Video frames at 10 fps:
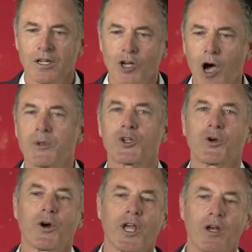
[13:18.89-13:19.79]
Thomas
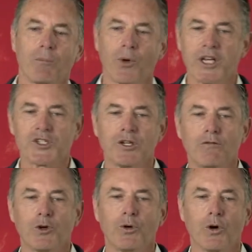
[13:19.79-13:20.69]
Kurian, President
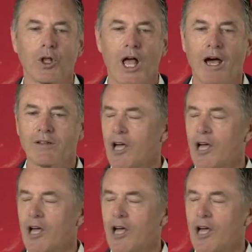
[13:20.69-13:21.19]
of Google Cloud.